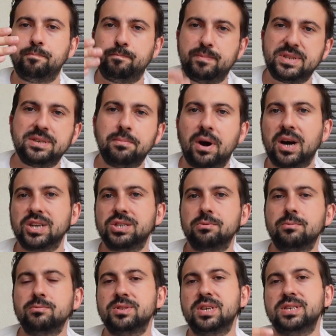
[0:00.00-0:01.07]
expenses. The
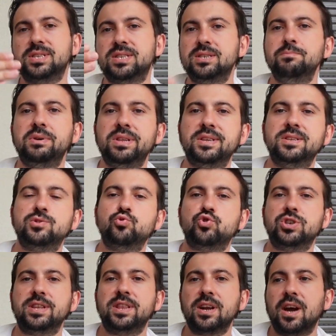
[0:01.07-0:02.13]
fees you know are the
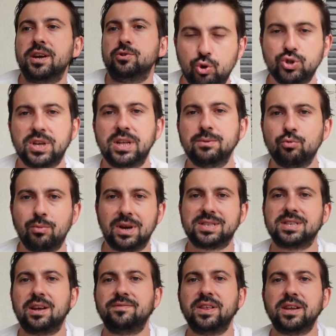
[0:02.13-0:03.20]
same. Therefore, these
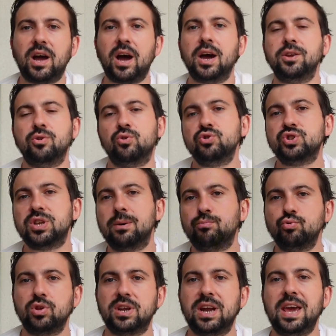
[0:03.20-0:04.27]
costs are the same.
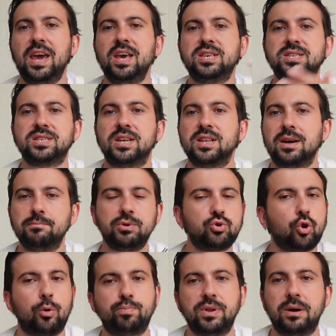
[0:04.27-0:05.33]
That's why I won't write these
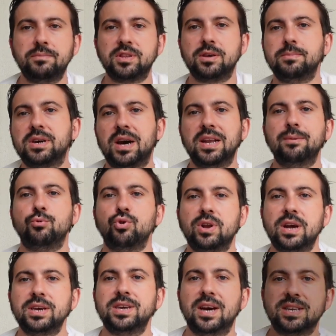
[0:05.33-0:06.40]
as an extra total or
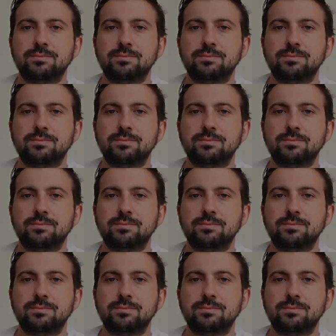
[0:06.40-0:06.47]
item.